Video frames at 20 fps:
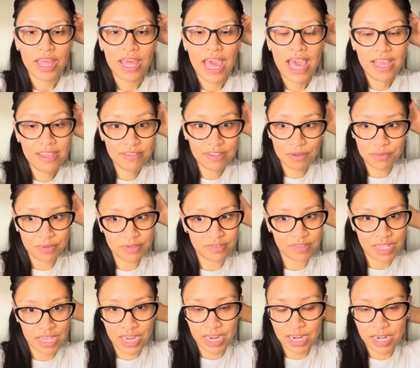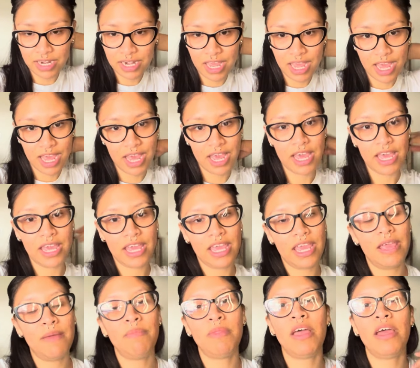as I was saying, I
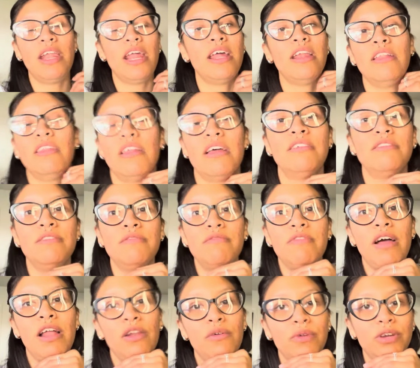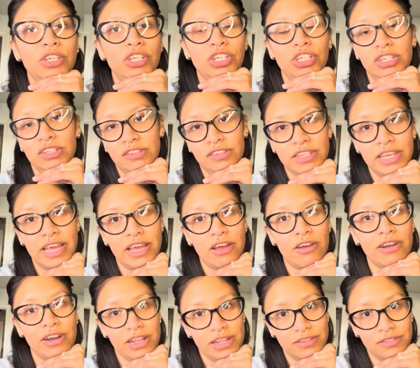am not at 1,000 followers just yet
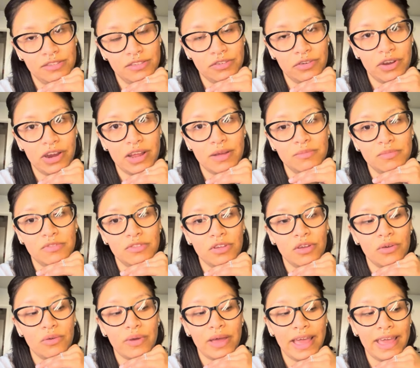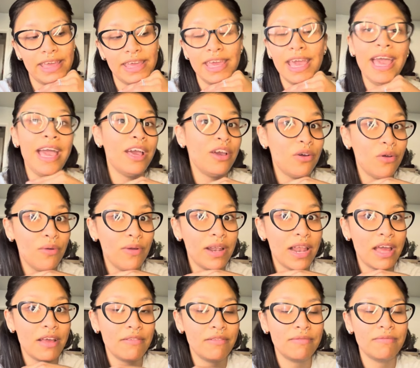on Instagram, so I can't go
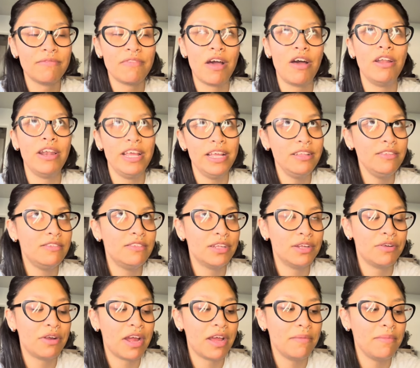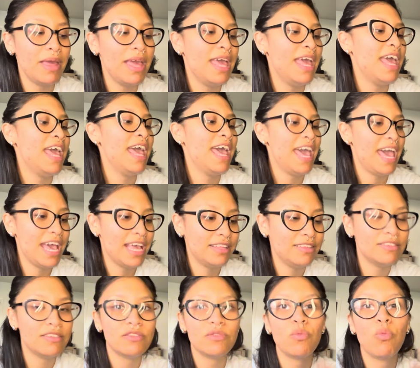live on Instagram,
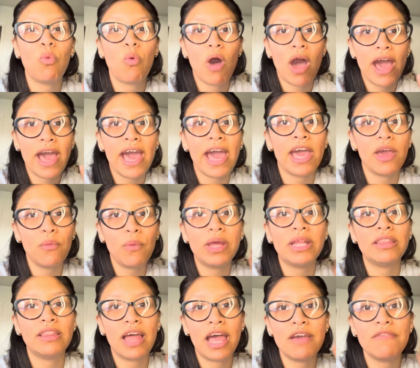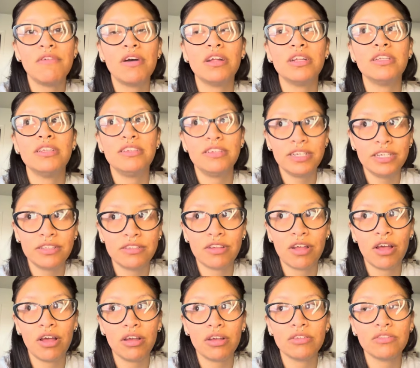hence why I went live on
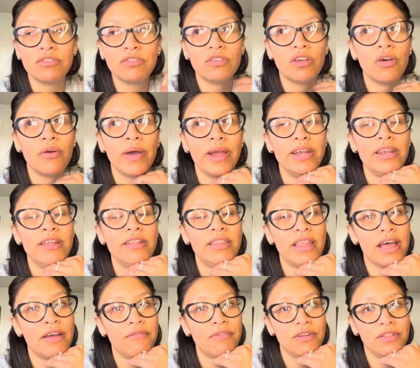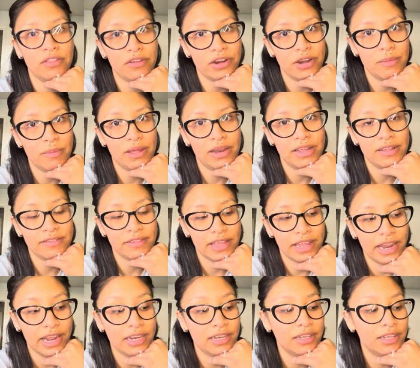TikTok. So I did that for 30 minutes,
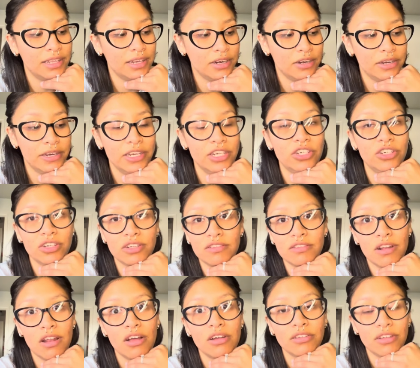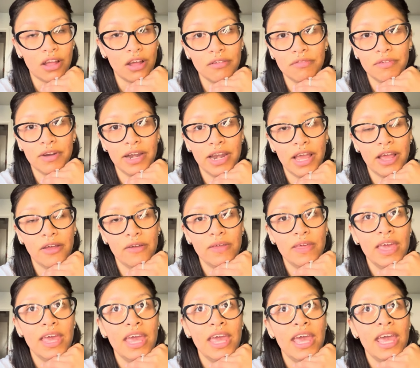and I literally just logged off right now,
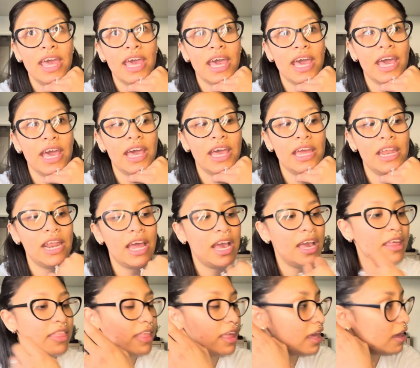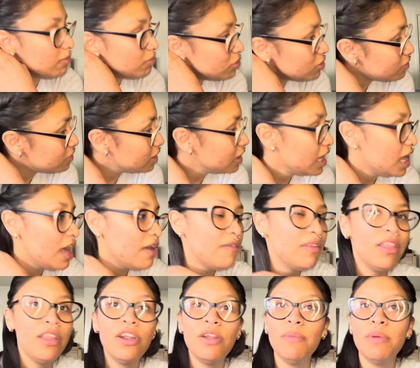and I think I'm just gonna have a
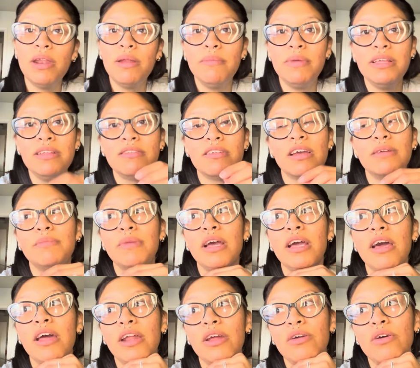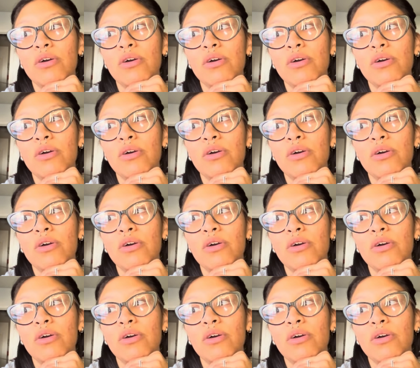little bit of me time. I'm gonna